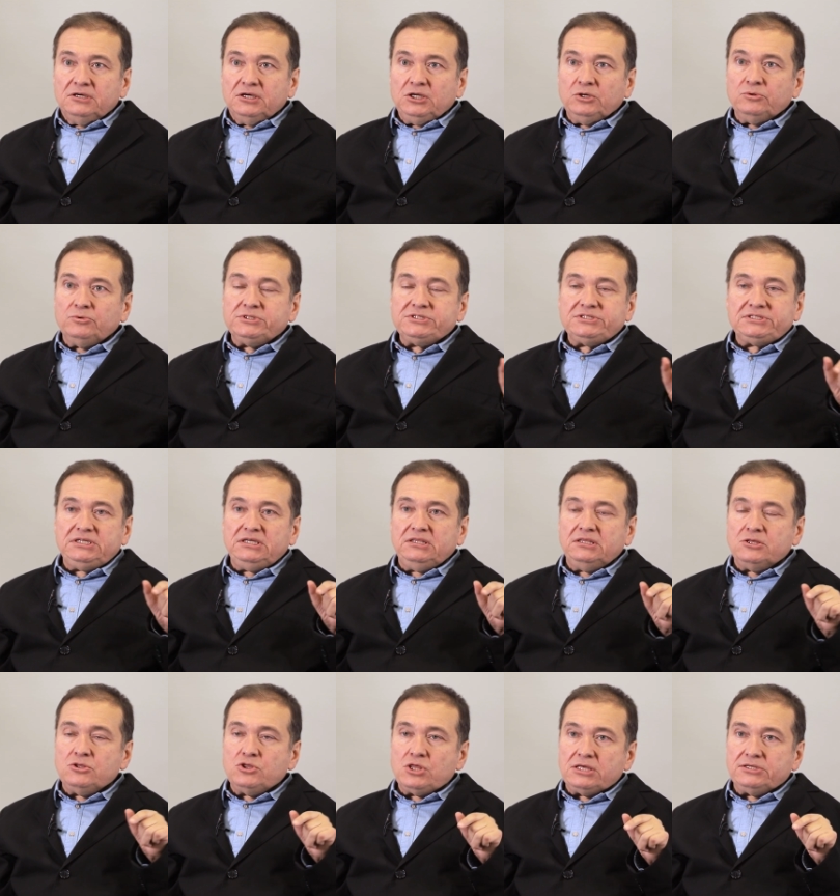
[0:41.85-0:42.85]
you will see,
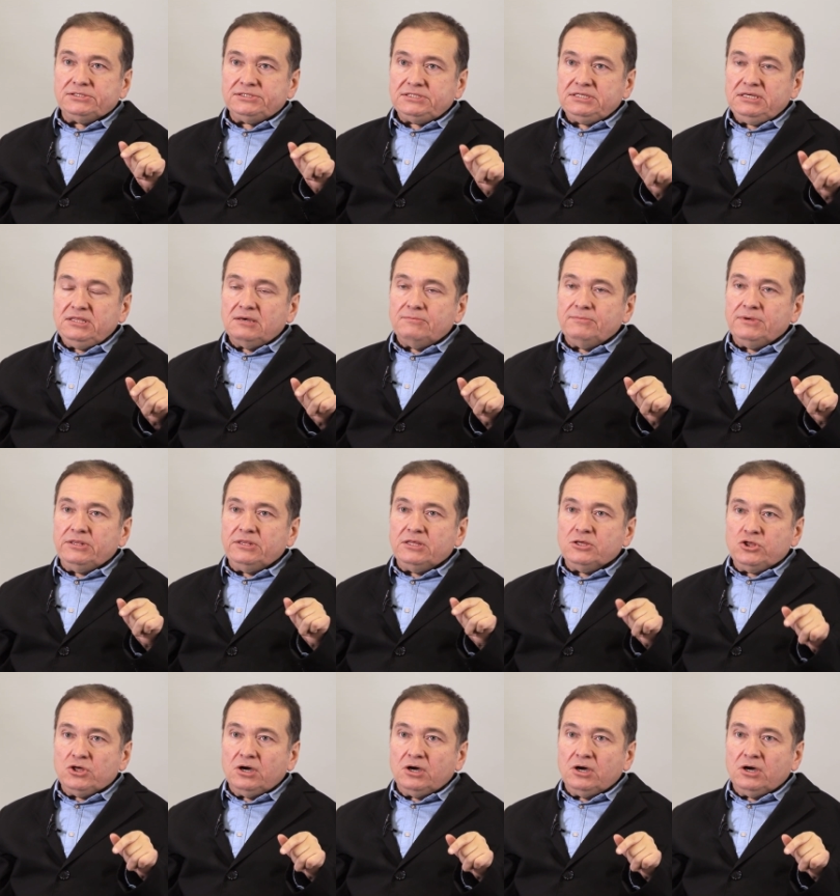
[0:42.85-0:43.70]
the, see them in the